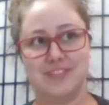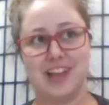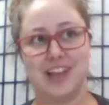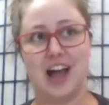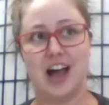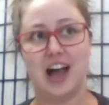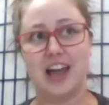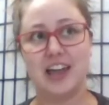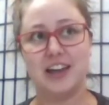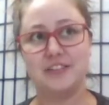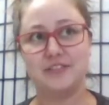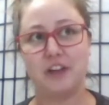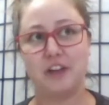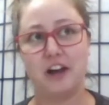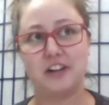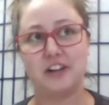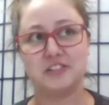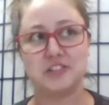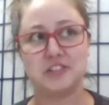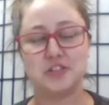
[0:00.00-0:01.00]
I have
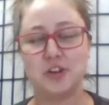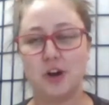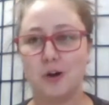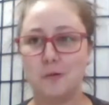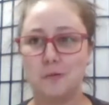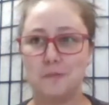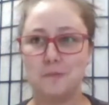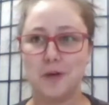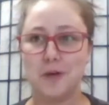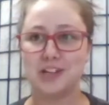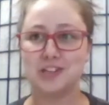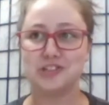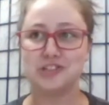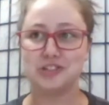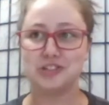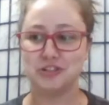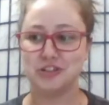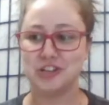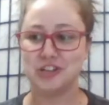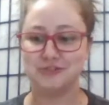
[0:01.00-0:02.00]
gotten so much
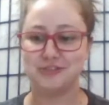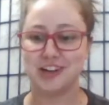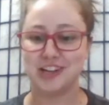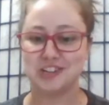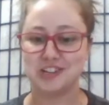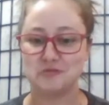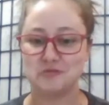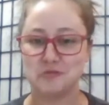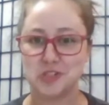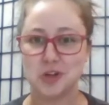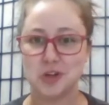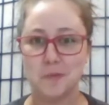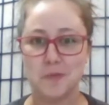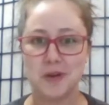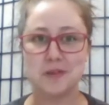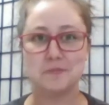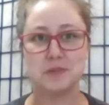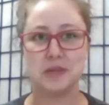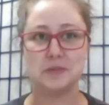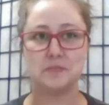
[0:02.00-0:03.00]
good advice from so
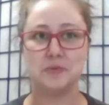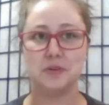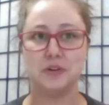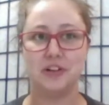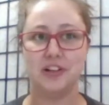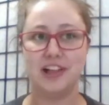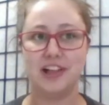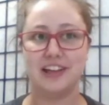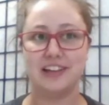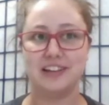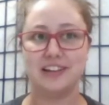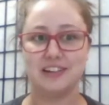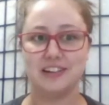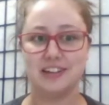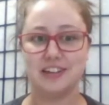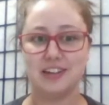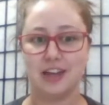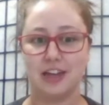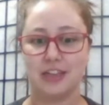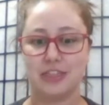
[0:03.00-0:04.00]
many people. And
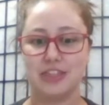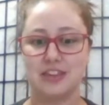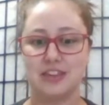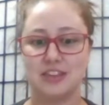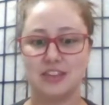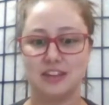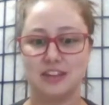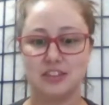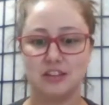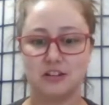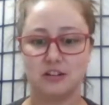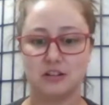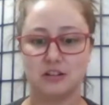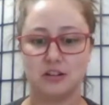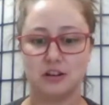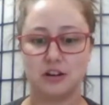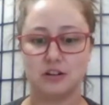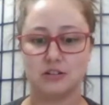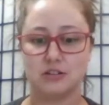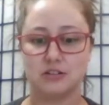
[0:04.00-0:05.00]
I think that there
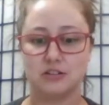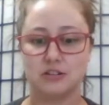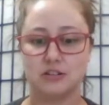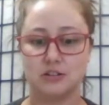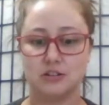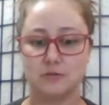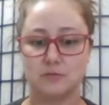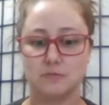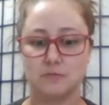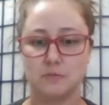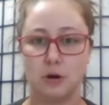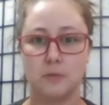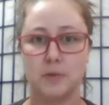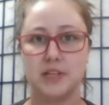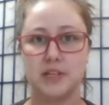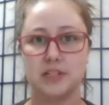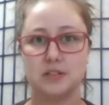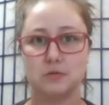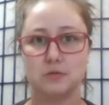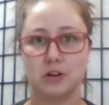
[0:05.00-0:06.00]
are certain
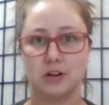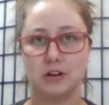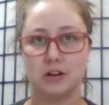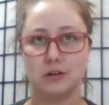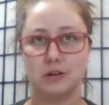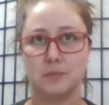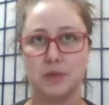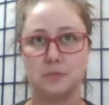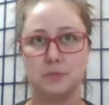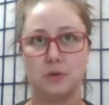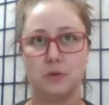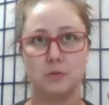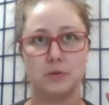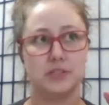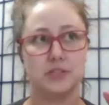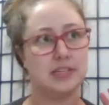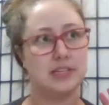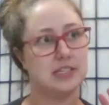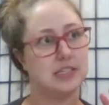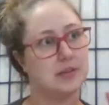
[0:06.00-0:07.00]
moments where people will
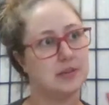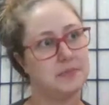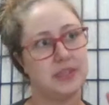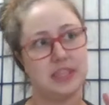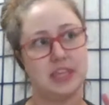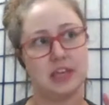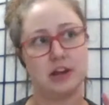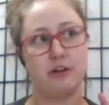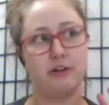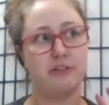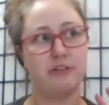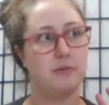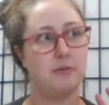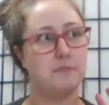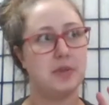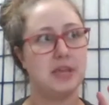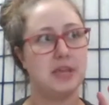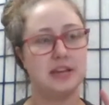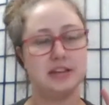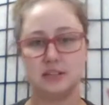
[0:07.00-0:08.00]
say something they don't even
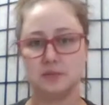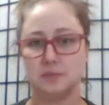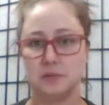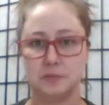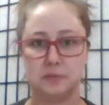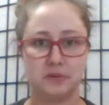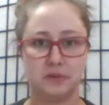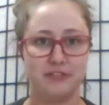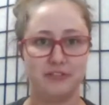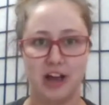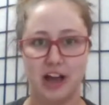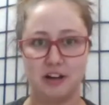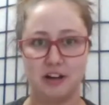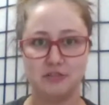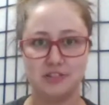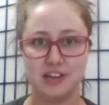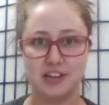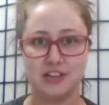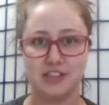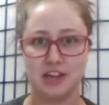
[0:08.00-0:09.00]
mean it to be
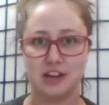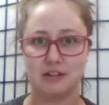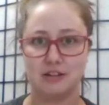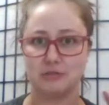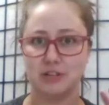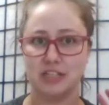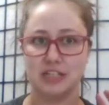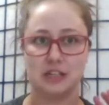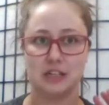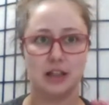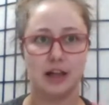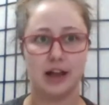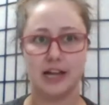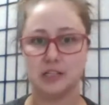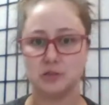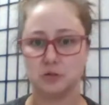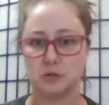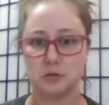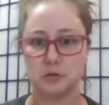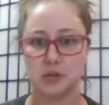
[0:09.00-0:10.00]
profound, and then it really
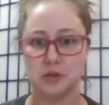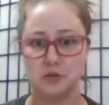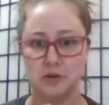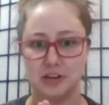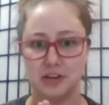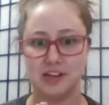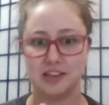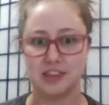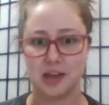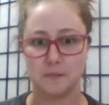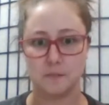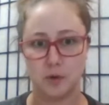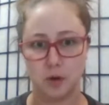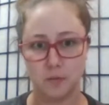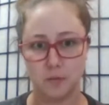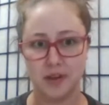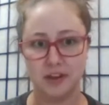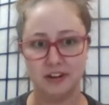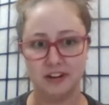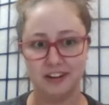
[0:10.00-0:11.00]
aligns with what you need at that
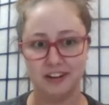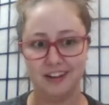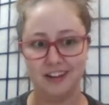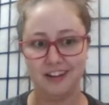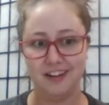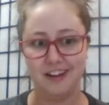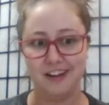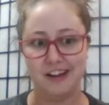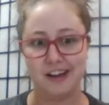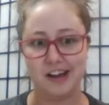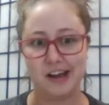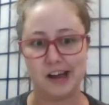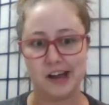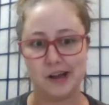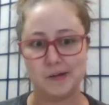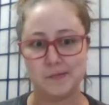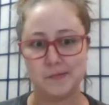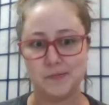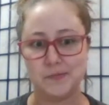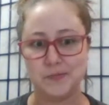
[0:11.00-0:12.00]
moment.
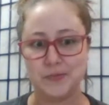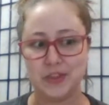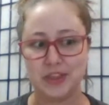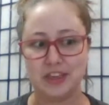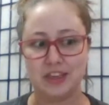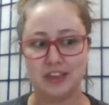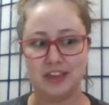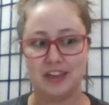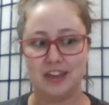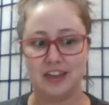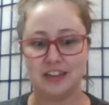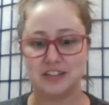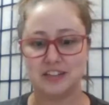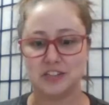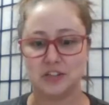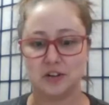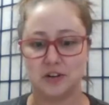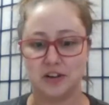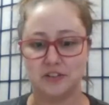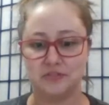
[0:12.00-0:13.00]
Um,
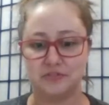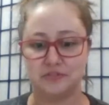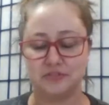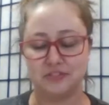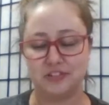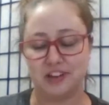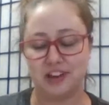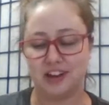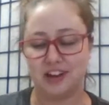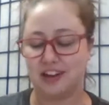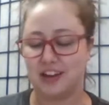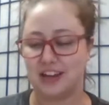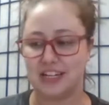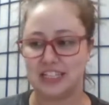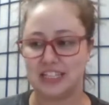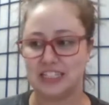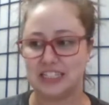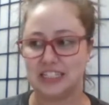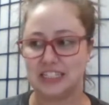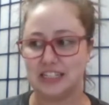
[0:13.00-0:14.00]
so I've,
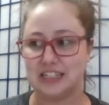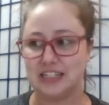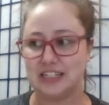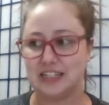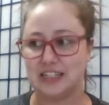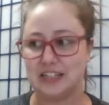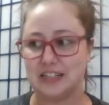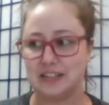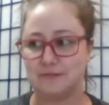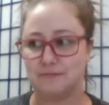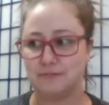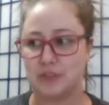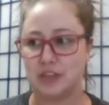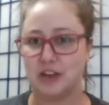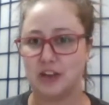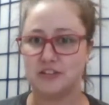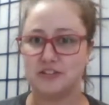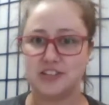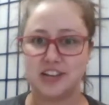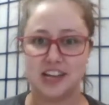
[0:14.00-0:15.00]
the
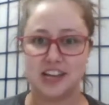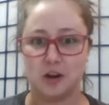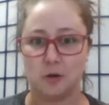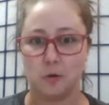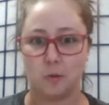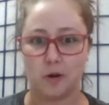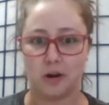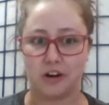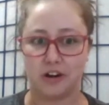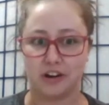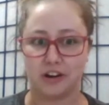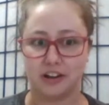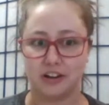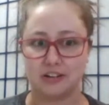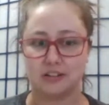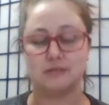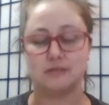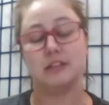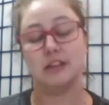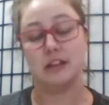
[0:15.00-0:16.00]
other day at work, at
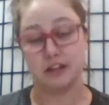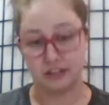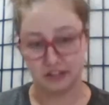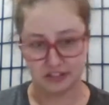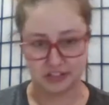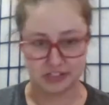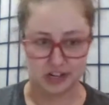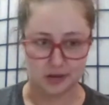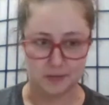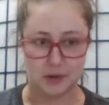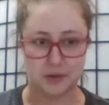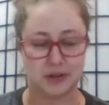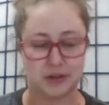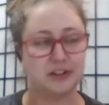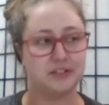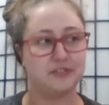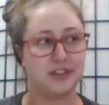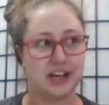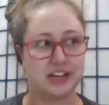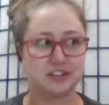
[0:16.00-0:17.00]
uh, the other job, I work
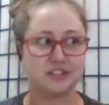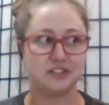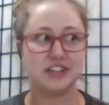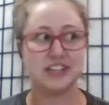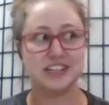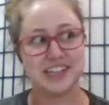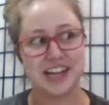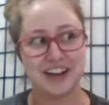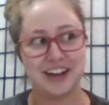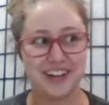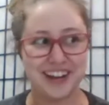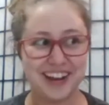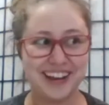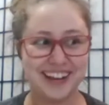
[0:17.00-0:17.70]
at a factory in town,